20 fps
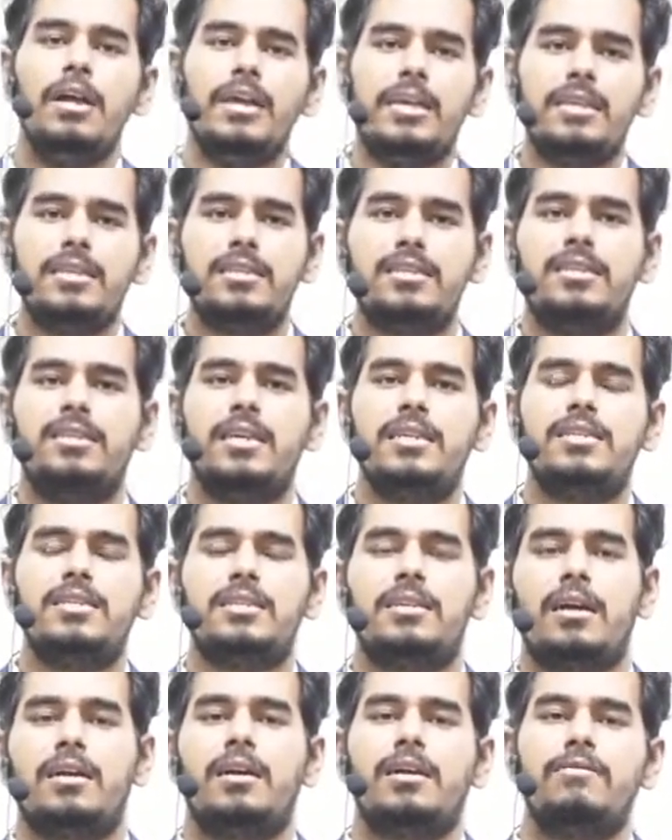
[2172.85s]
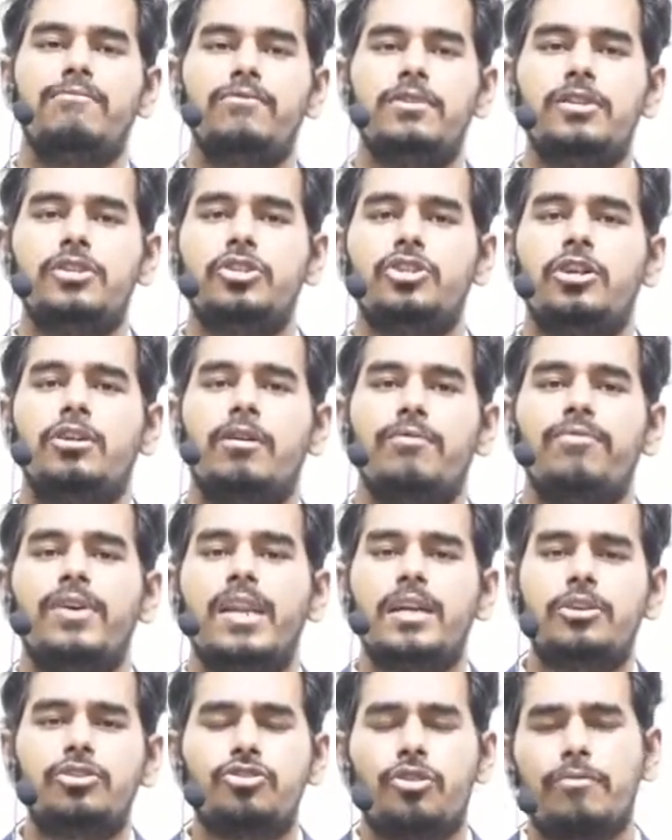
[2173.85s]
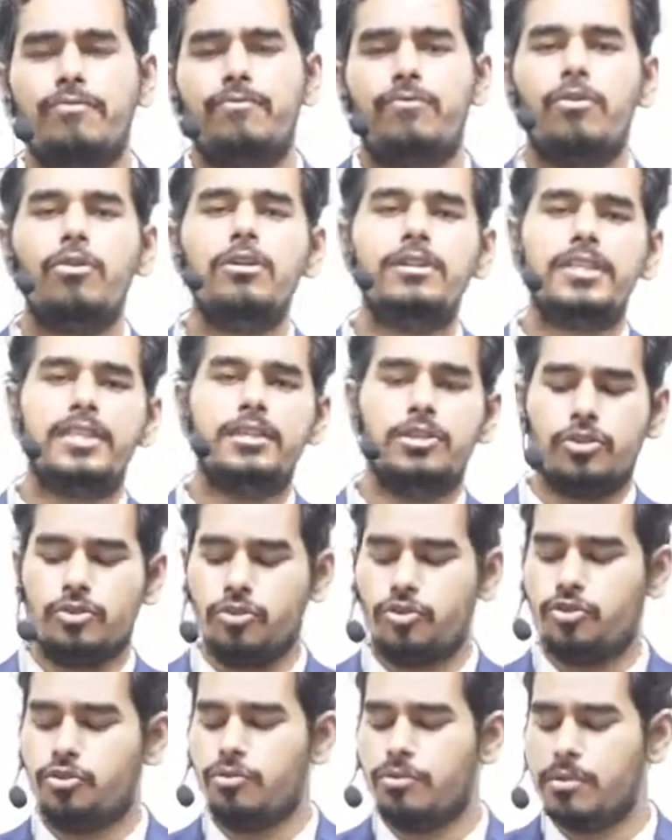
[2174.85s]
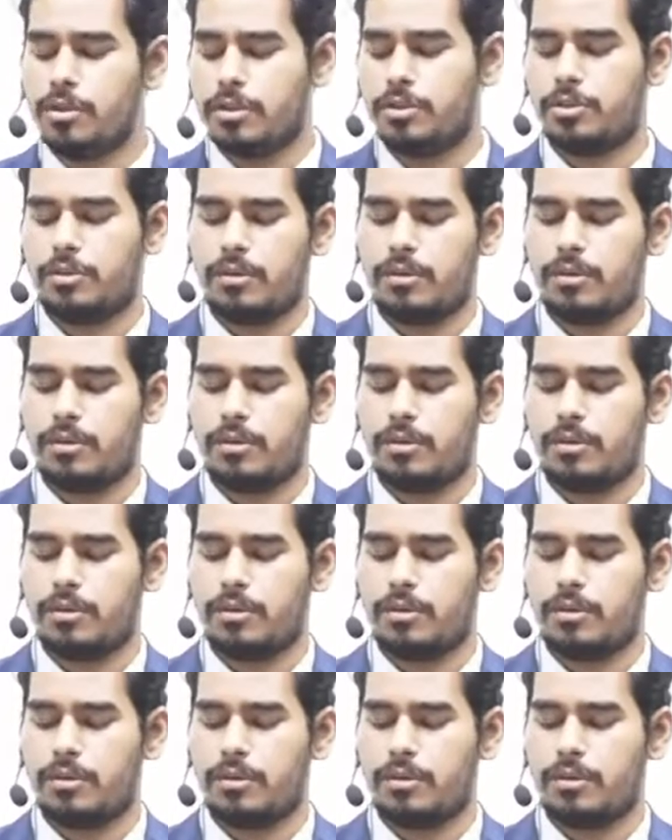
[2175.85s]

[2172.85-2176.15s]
It's just a conversion of electron volts into joules.